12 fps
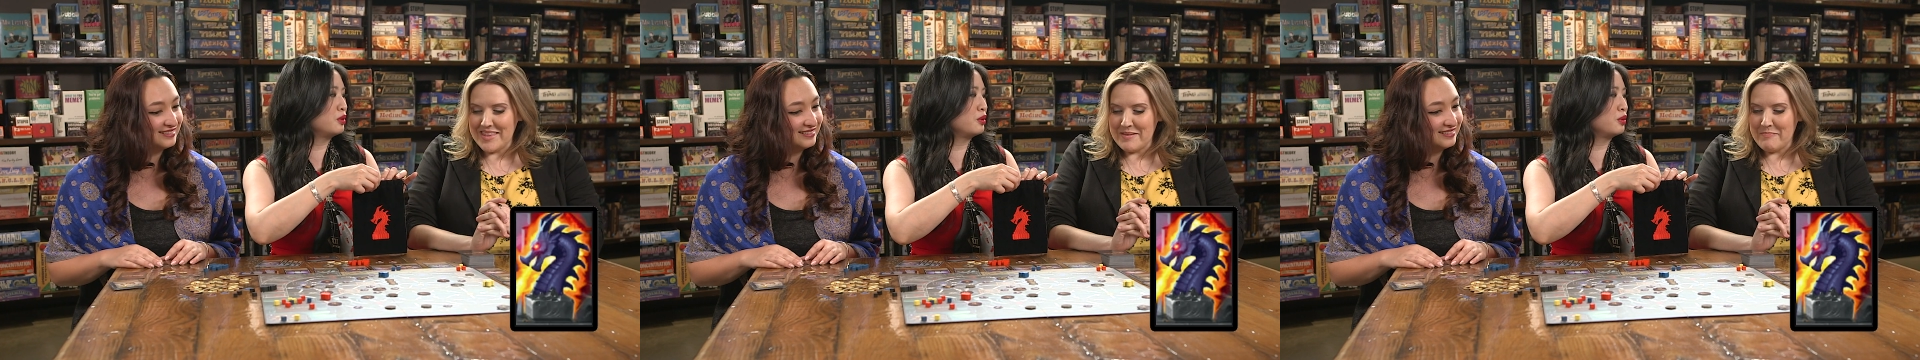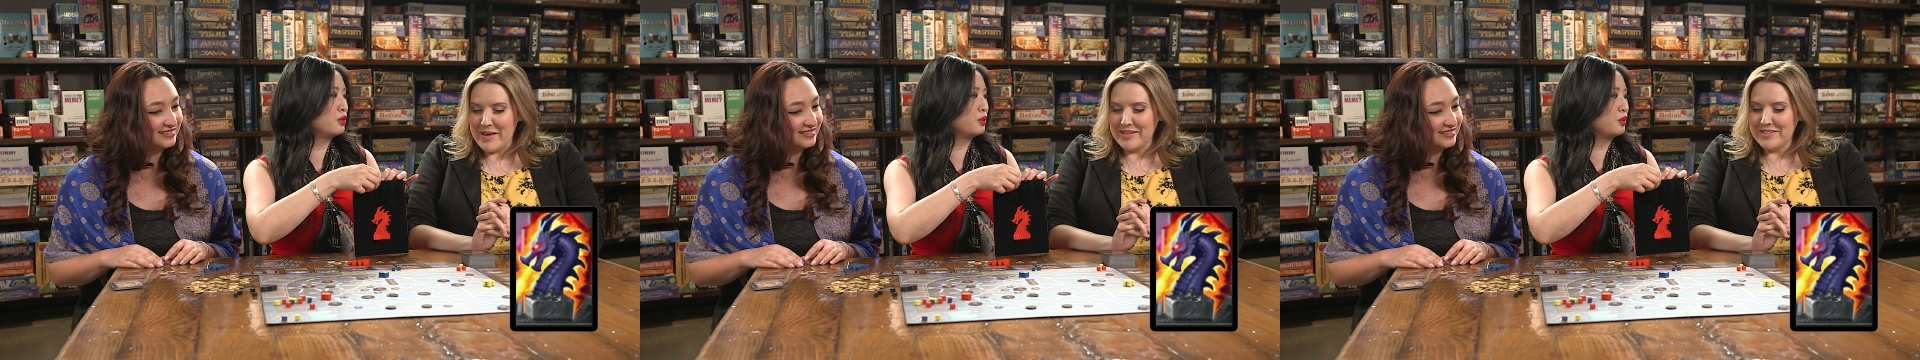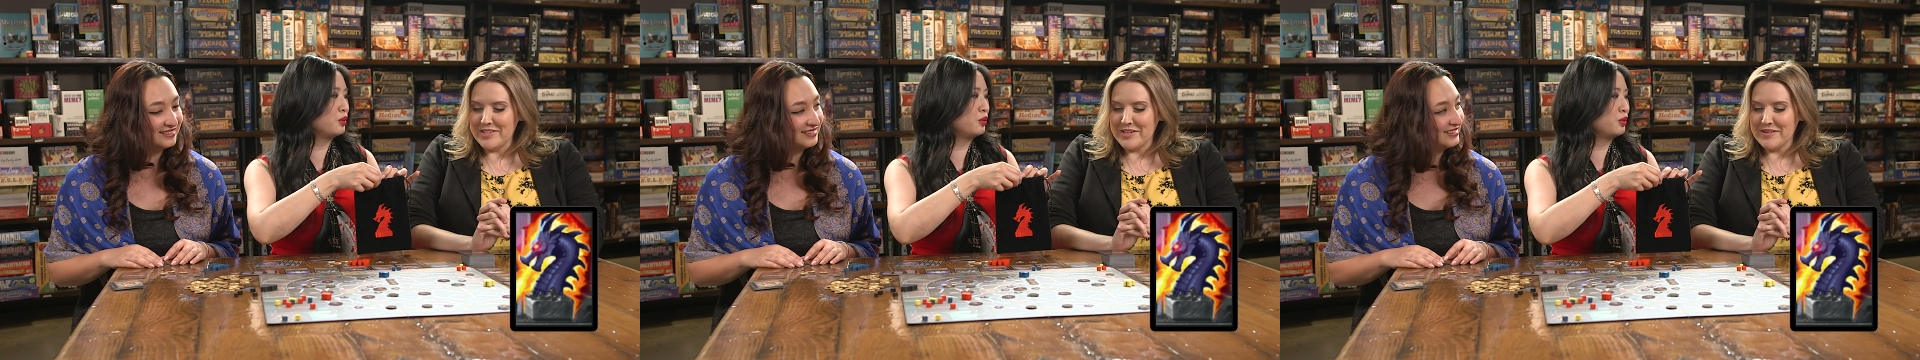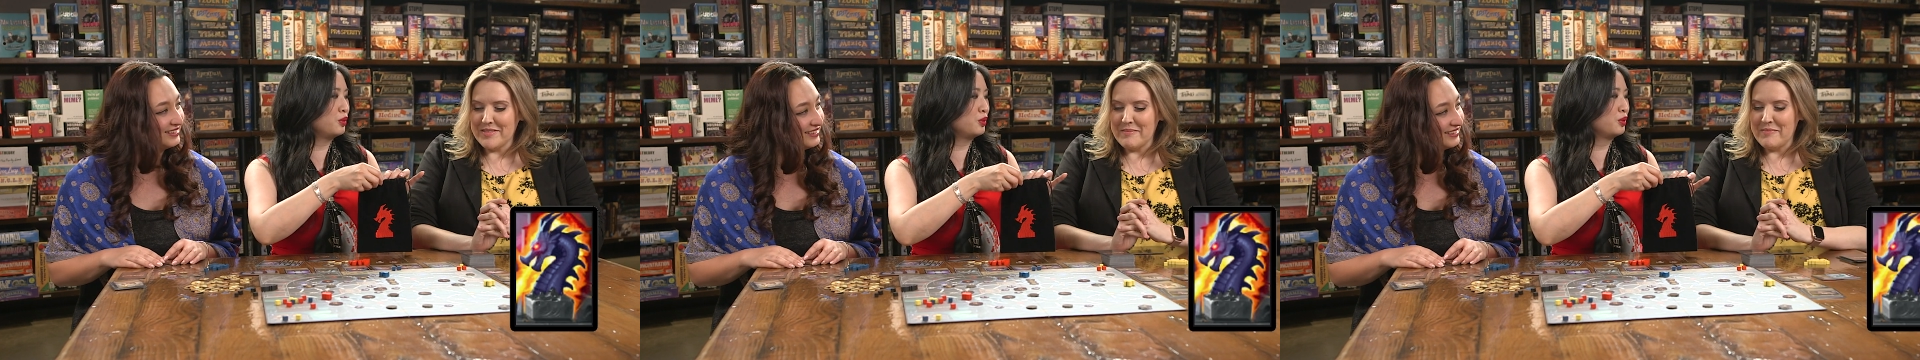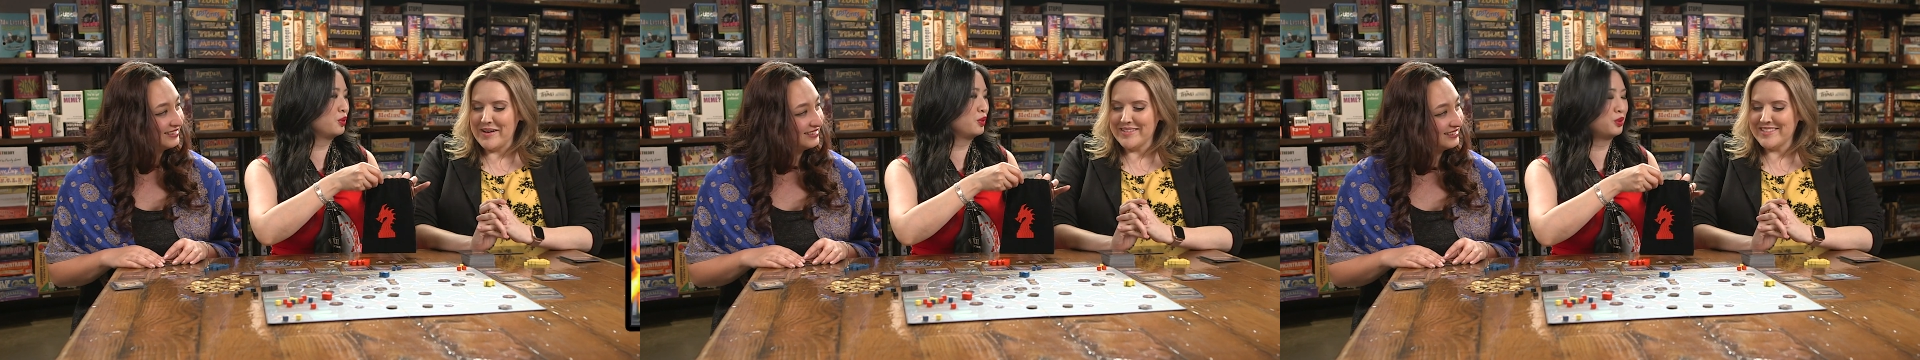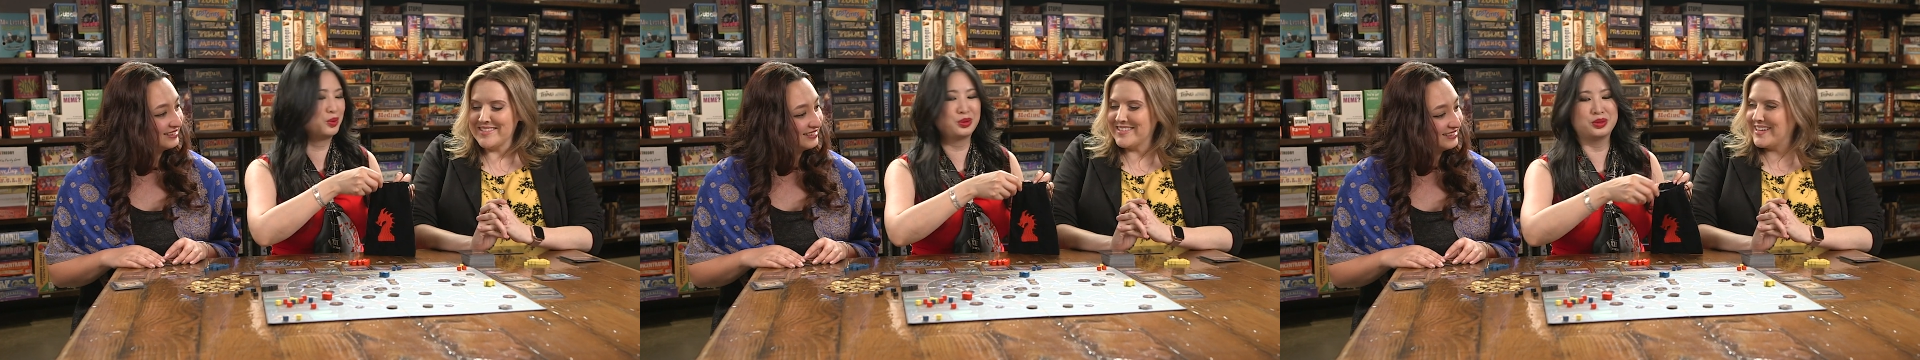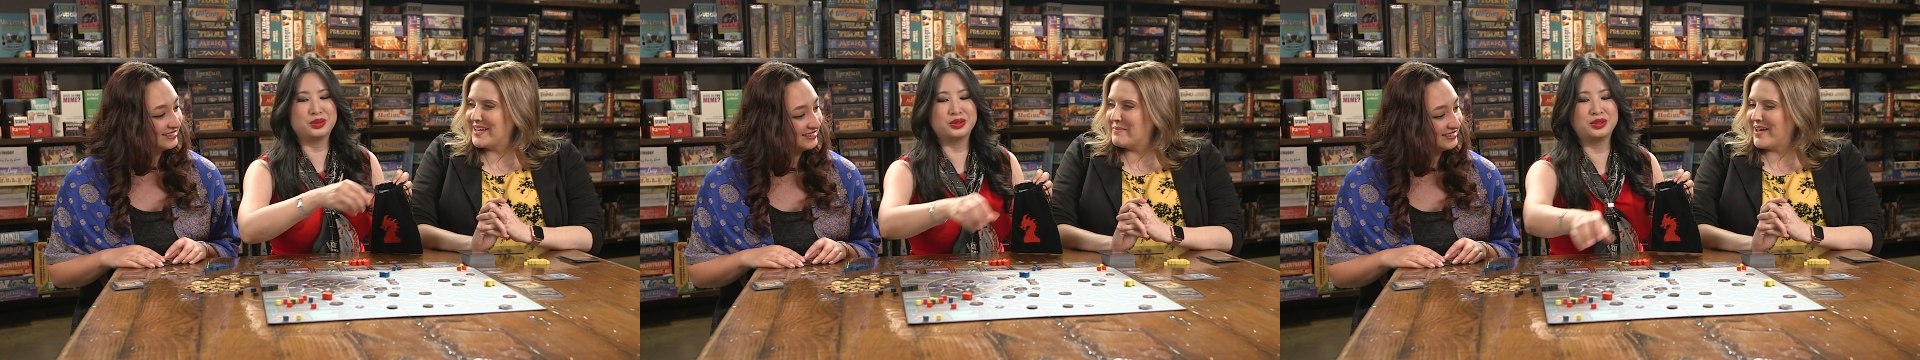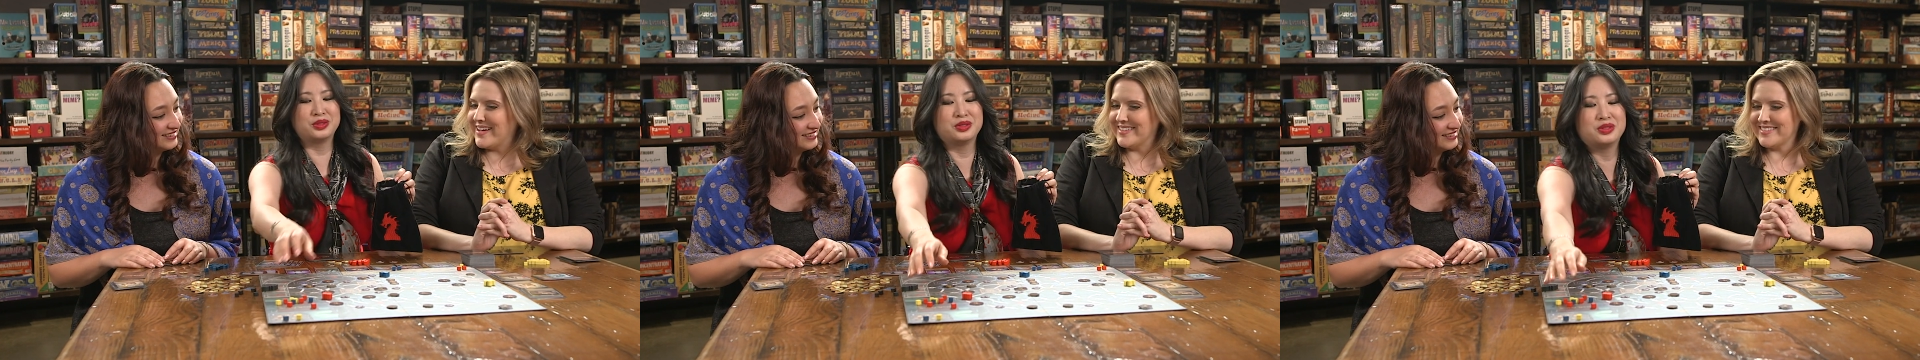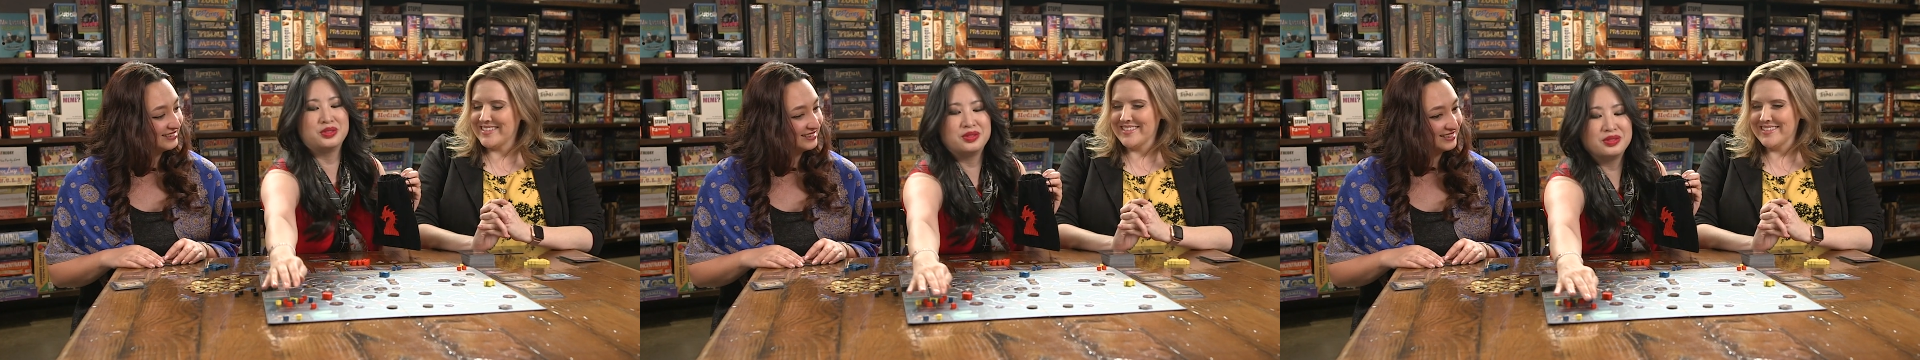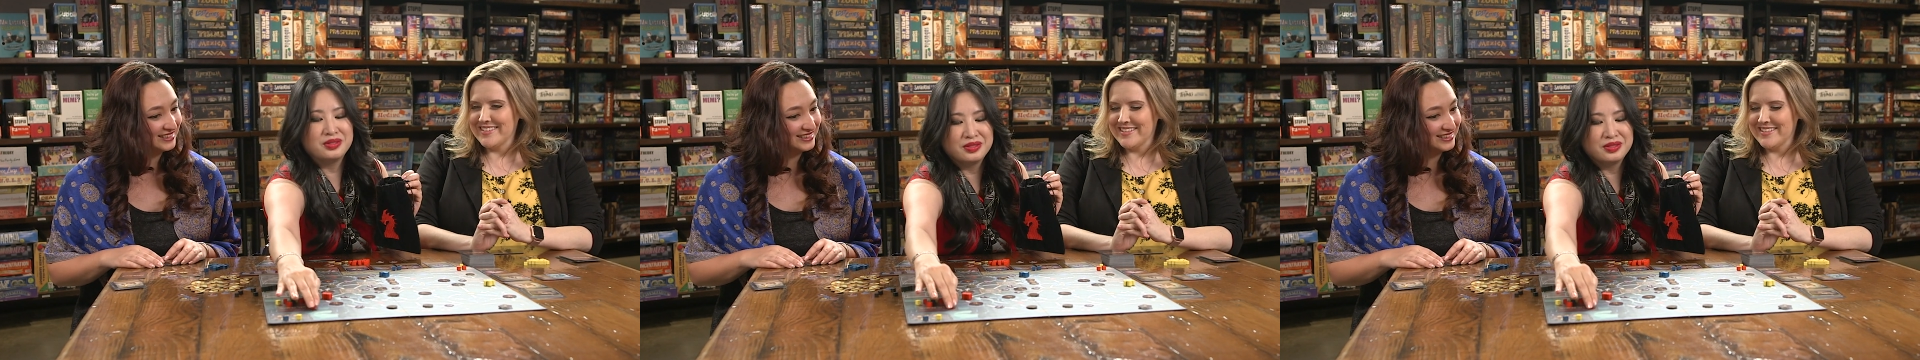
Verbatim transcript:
Speaker 1: The Belcher, the monster came out.